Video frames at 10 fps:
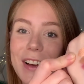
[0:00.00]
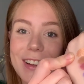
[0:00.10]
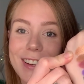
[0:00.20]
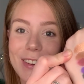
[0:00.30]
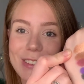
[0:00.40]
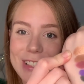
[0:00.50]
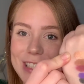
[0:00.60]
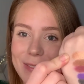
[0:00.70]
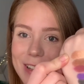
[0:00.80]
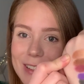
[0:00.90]
gold
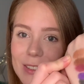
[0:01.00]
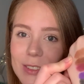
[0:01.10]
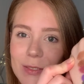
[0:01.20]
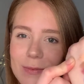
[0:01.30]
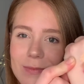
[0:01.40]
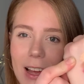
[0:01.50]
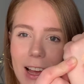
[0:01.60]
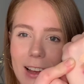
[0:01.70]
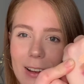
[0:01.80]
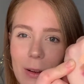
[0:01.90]
shimmer.
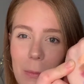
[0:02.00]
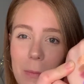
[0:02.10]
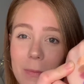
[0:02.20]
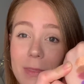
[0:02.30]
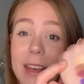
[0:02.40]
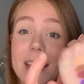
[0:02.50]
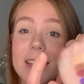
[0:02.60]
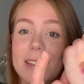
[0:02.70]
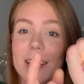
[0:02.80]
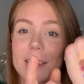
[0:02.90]

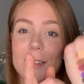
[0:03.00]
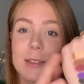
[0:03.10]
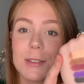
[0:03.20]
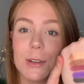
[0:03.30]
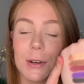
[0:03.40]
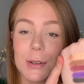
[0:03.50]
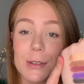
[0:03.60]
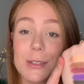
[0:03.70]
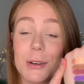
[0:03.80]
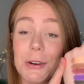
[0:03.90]
These are so
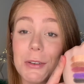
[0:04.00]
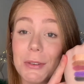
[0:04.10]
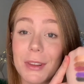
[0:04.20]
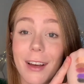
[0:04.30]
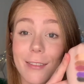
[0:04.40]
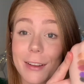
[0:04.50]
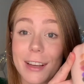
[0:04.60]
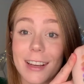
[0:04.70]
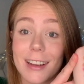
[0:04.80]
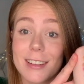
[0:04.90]

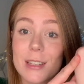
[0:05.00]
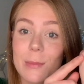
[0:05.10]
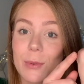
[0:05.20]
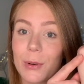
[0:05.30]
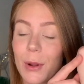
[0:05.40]
lovely to put